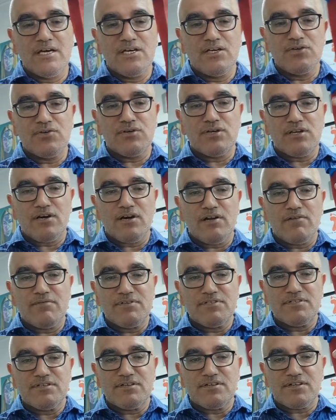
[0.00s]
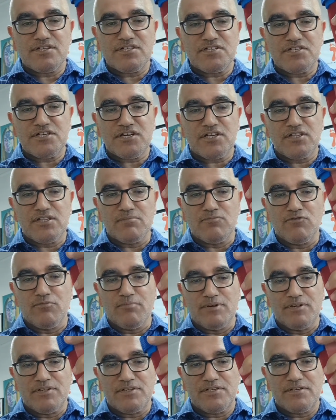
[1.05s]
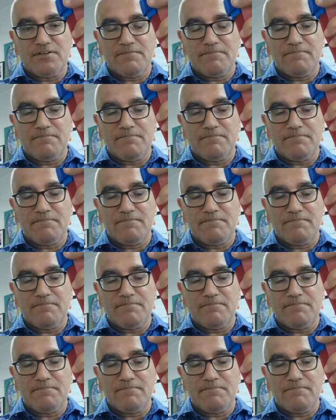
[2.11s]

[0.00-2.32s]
you can always restrict the movement